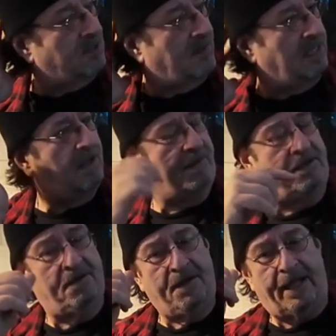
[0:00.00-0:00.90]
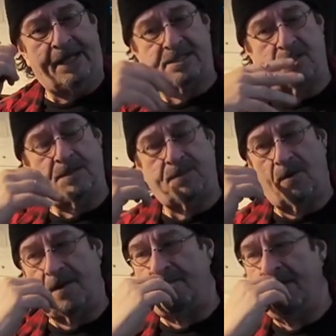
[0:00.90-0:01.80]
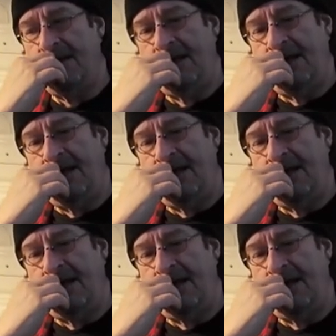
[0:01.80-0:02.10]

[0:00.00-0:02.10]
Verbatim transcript: so they love it, and it's good for them.